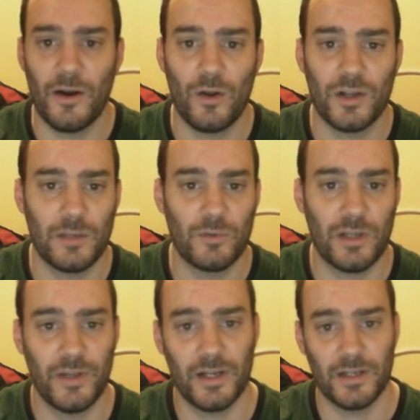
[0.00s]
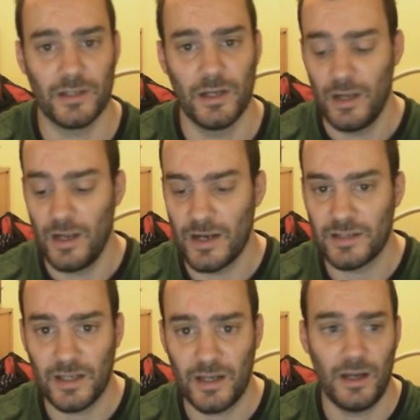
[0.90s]
And now we have to apply
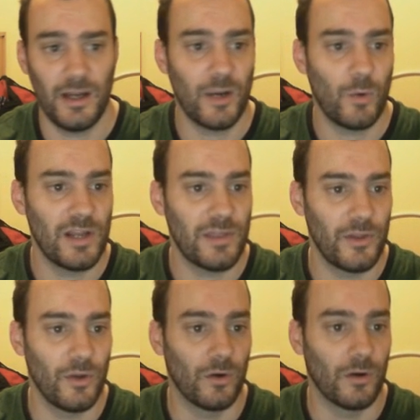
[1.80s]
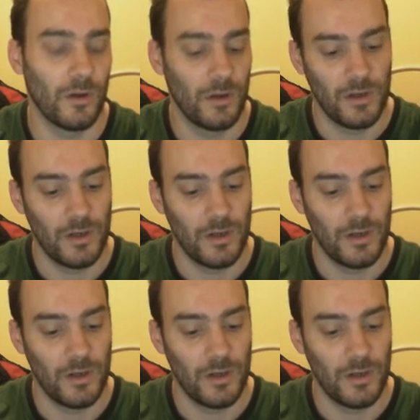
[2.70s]
this EQ we have made for our